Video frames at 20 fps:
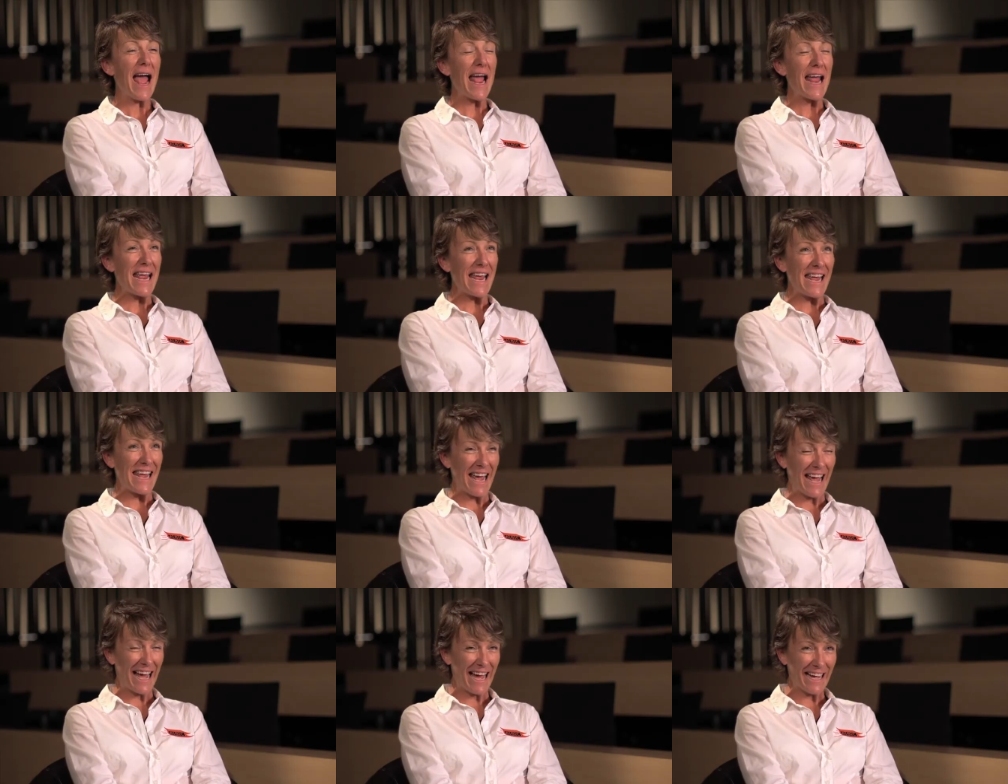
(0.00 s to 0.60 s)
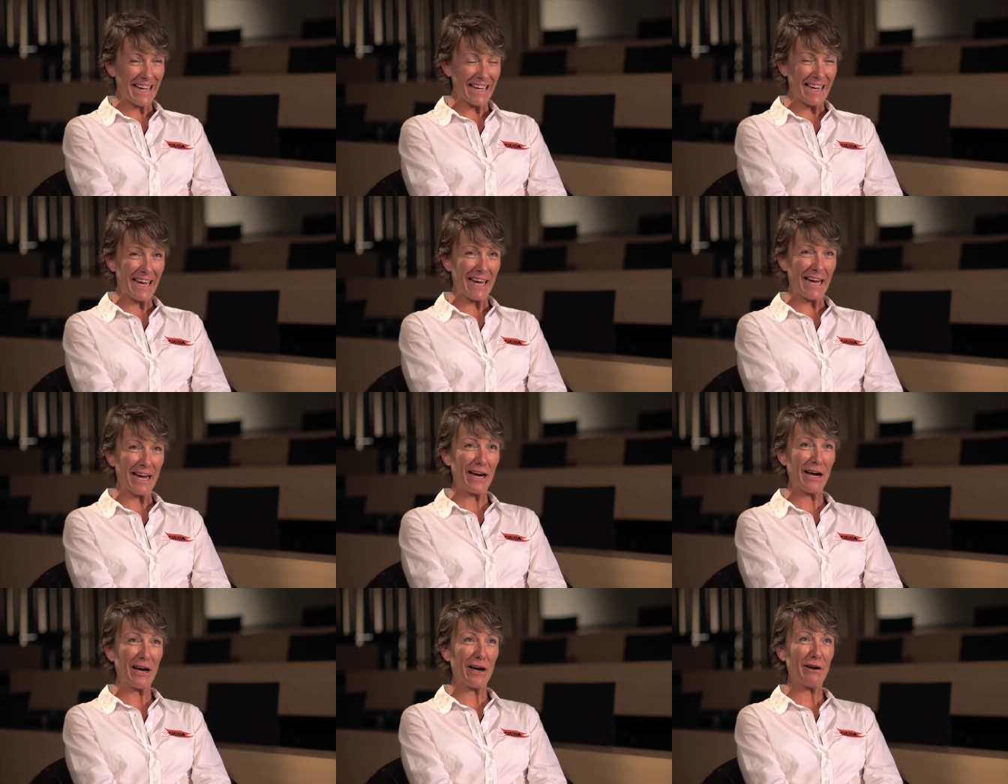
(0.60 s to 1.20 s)

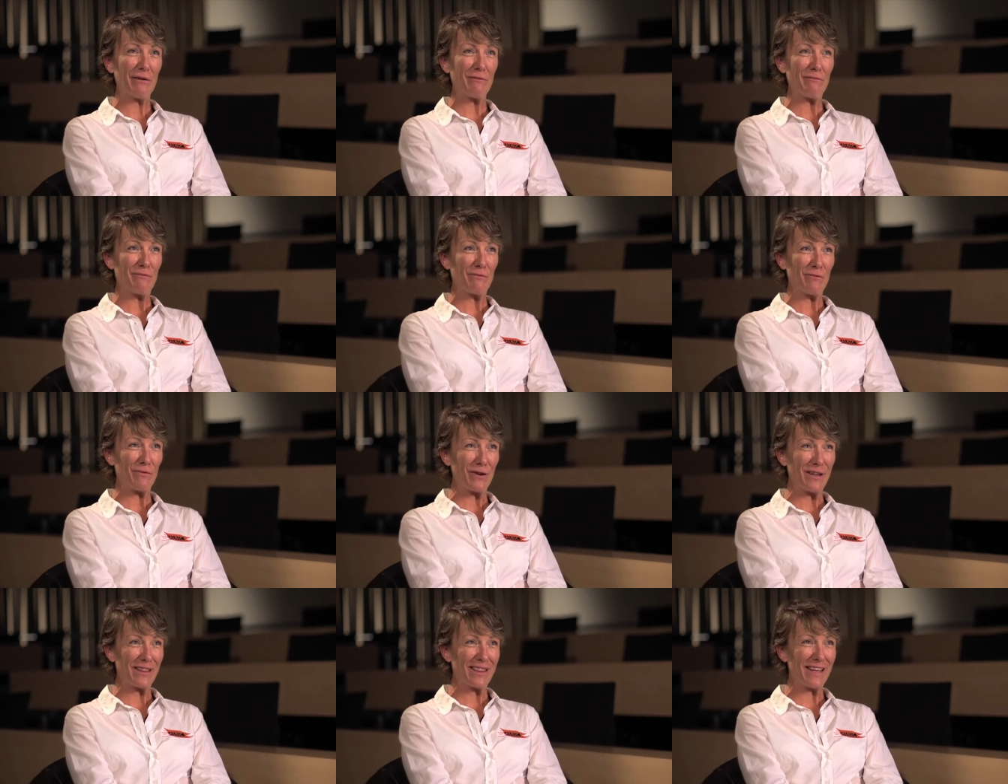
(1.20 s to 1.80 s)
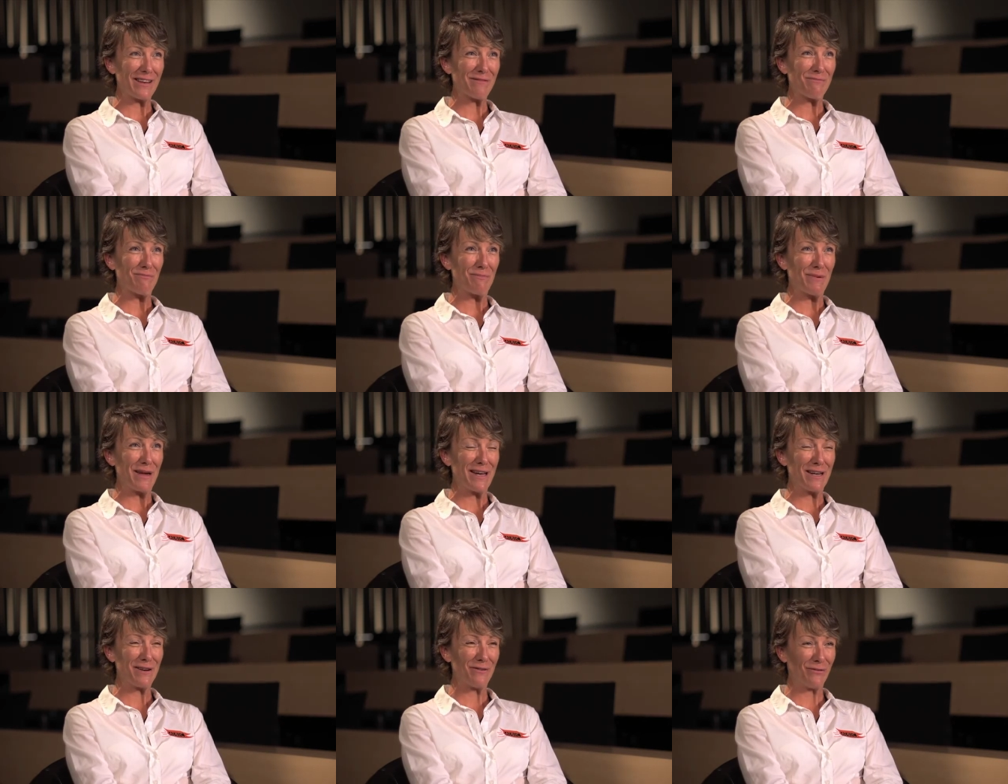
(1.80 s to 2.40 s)
Yeah, there's
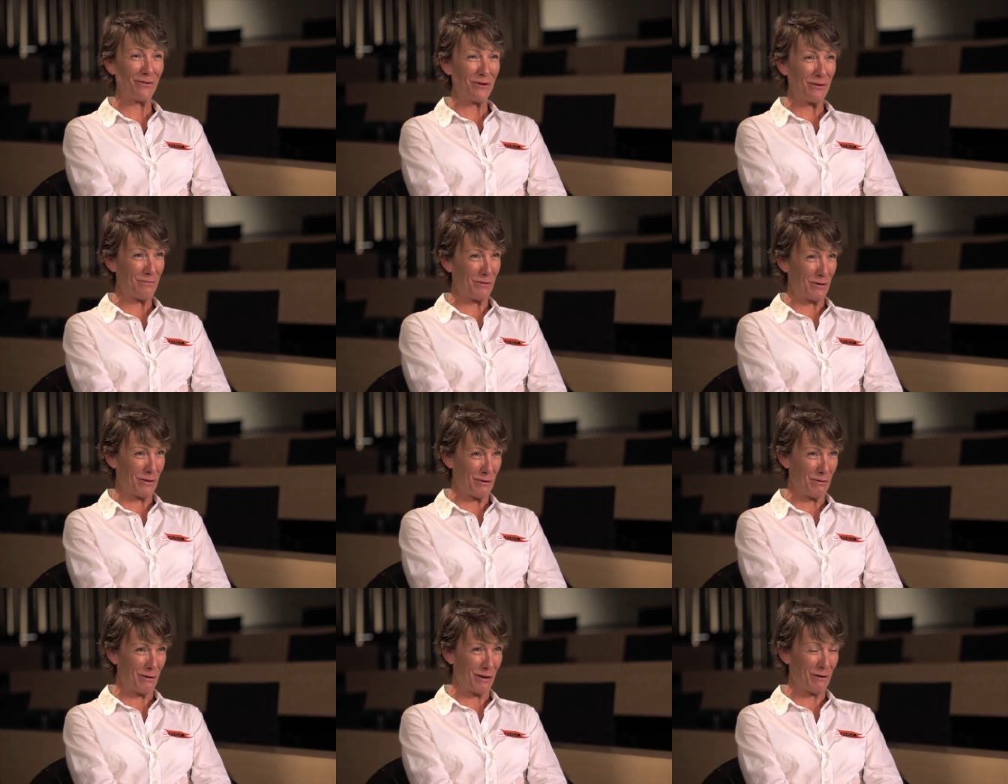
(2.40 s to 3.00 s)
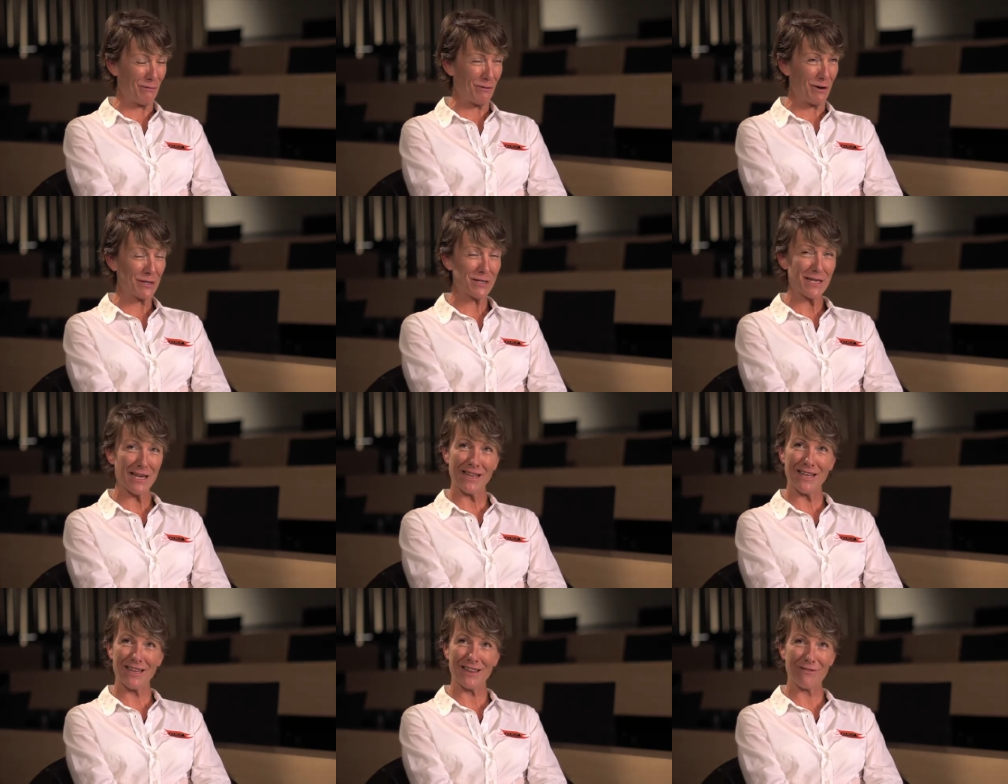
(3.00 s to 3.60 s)
been a few peculiar ones.
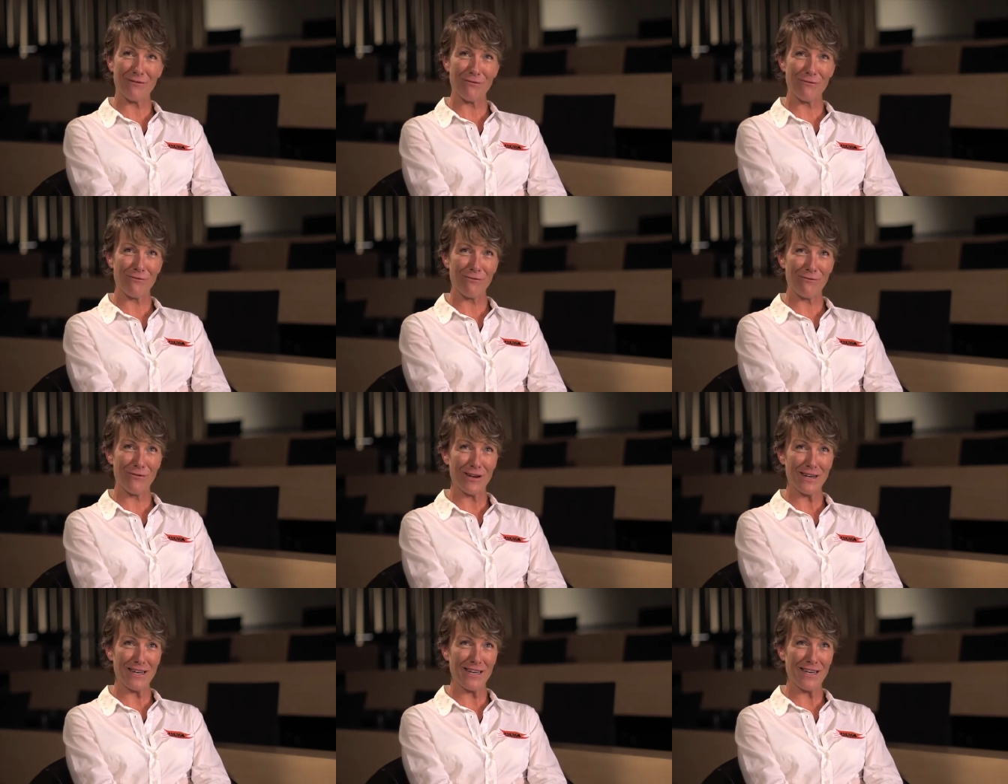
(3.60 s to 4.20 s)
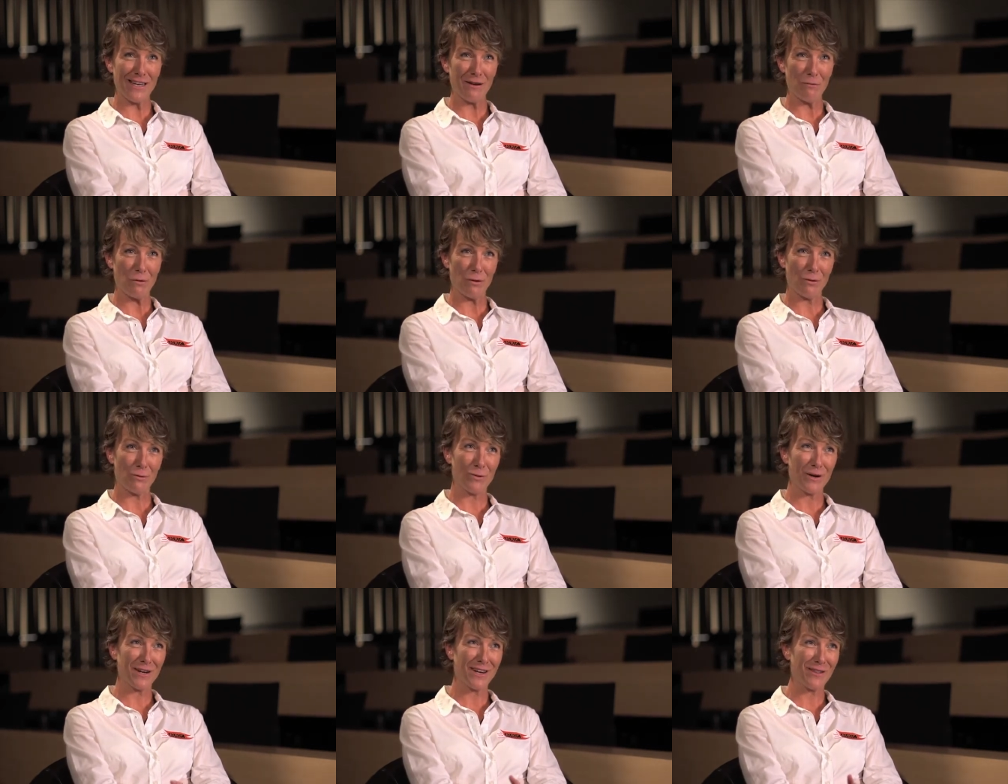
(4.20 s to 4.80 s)
I think
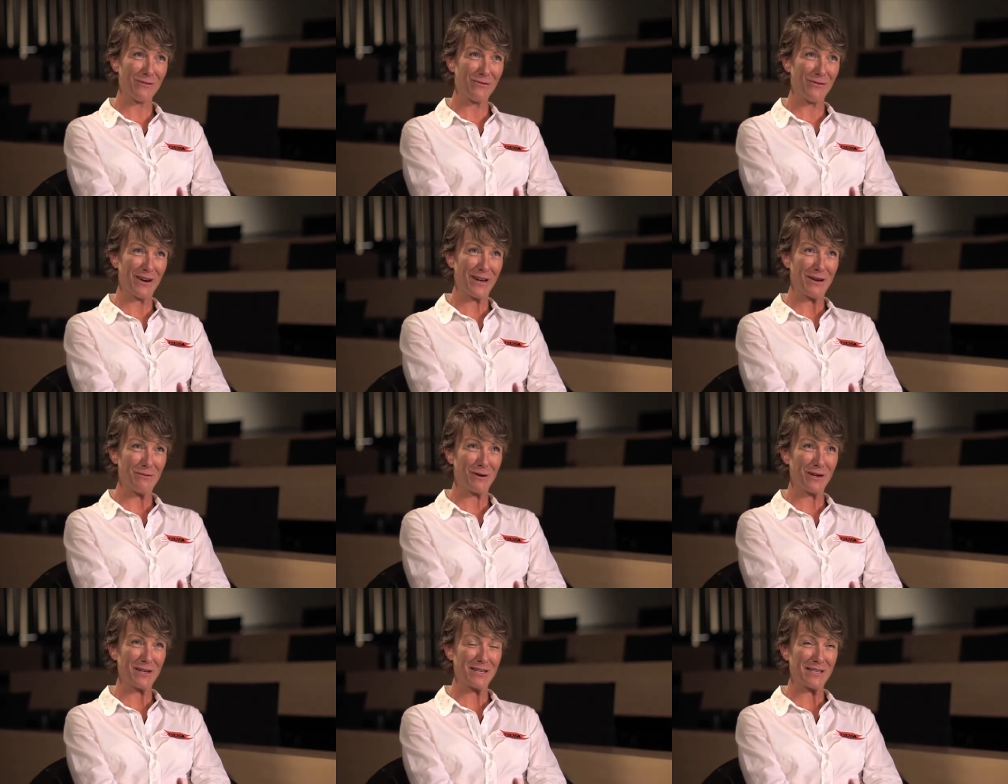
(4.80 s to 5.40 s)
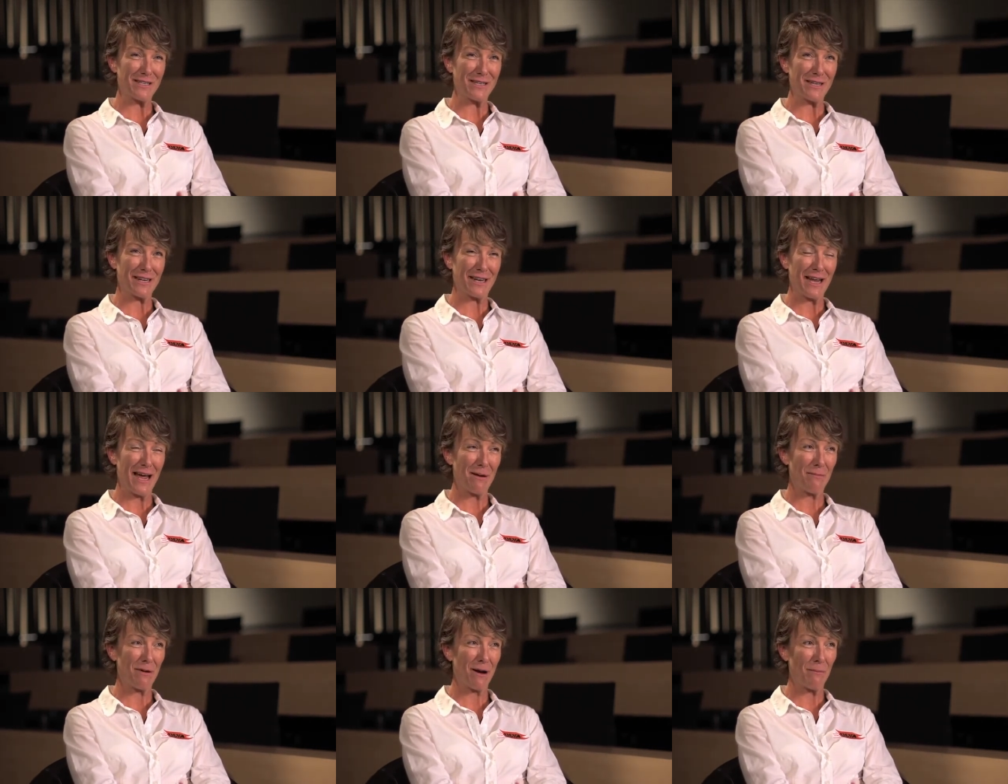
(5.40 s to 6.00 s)
one of the funny ones that
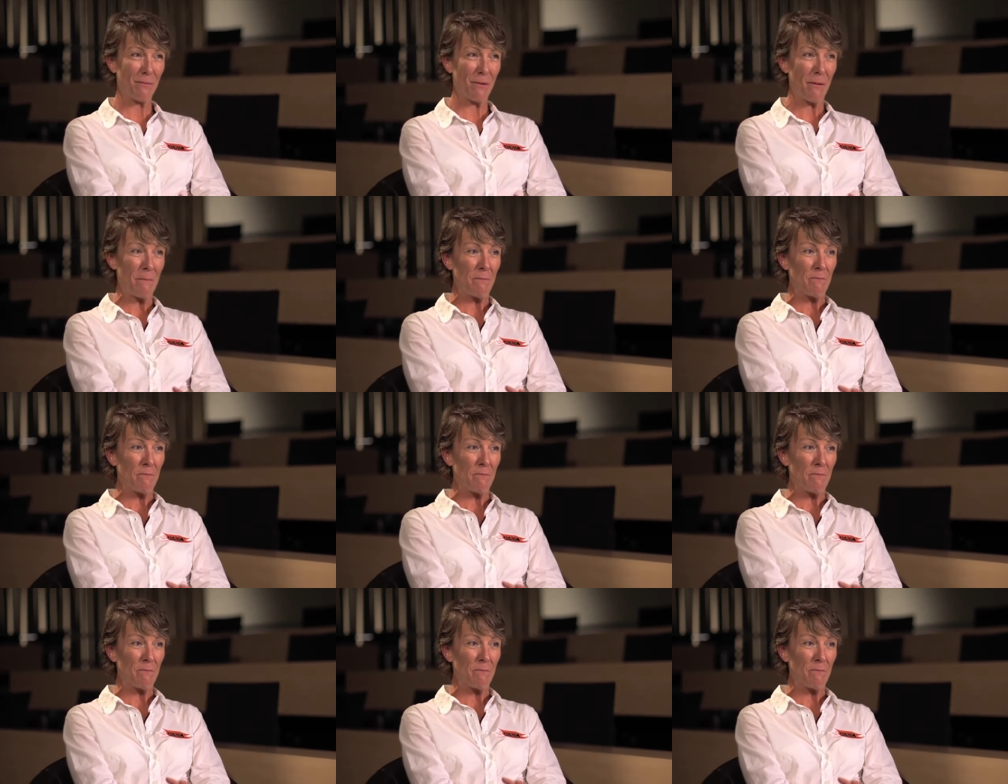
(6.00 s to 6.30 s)
came up